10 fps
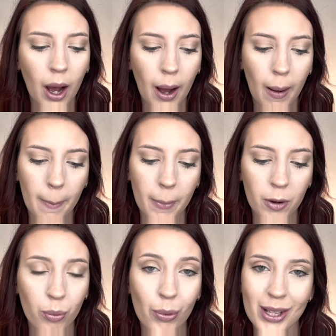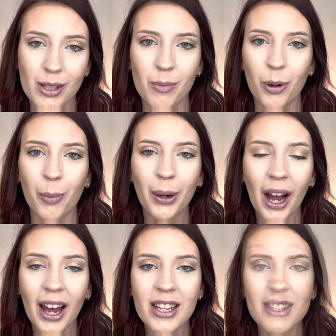um, reasonable
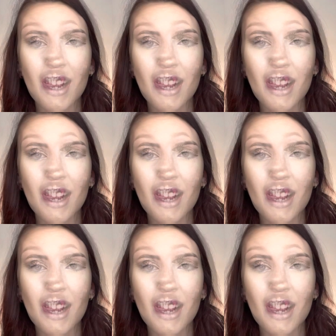price.